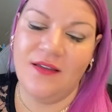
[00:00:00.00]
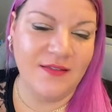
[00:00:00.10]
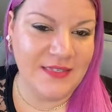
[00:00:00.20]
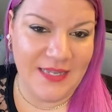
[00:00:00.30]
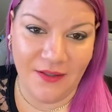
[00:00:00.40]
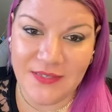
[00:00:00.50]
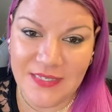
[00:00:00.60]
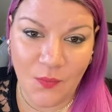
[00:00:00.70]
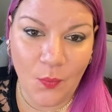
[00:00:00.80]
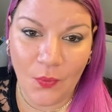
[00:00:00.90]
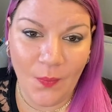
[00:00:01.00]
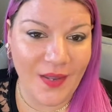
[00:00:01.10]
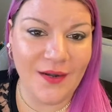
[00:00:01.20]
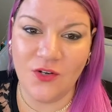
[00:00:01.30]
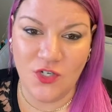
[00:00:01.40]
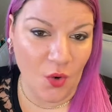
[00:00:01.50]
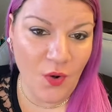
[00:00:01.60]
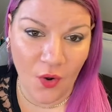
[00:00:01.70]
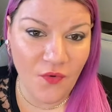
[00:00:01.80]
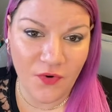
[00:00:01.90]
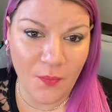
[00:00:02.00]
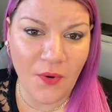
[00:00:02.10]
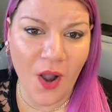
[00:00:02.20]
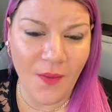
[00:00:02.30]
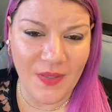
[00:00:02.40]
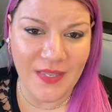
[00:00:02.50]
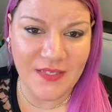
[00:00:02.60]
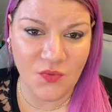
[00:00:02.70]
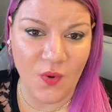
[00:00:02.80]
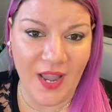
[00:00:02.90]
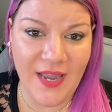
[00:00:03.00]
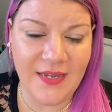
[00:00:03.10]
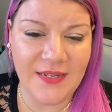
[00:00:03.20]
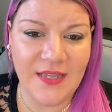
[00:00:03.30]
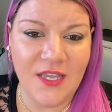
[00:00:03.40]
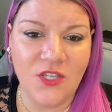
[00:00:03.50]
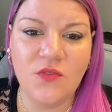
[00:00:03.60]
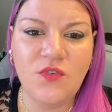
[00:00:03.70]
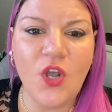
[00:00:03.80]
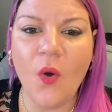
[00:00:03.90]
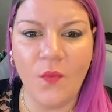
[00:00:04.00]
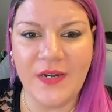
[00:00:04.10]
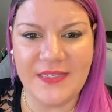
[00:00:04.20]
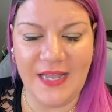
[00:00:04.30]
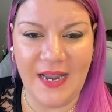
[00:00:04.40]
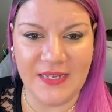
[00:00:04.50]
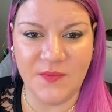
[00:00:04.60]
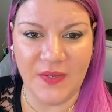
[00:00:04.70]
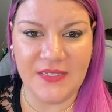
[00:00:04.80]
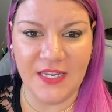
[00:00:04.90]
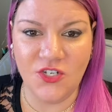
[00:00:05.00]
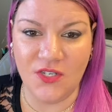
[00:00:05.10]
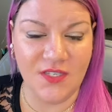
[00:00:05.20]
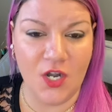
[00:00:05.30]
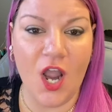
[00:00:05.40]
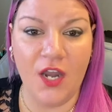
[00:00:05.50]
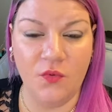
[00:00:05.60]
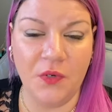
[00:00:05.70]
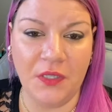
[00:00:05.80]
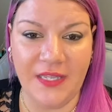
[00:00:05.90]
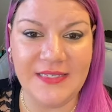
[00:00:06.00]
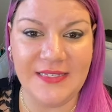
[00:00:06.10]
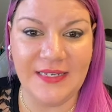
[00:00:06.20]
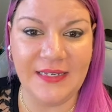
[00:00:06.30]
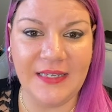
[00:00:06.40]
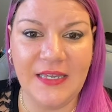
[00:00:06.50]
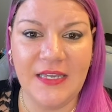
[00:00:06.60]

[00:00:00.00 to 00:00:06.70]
sounds simple, but don't overpromise, right? You don't want to set expectations that are unrealistic.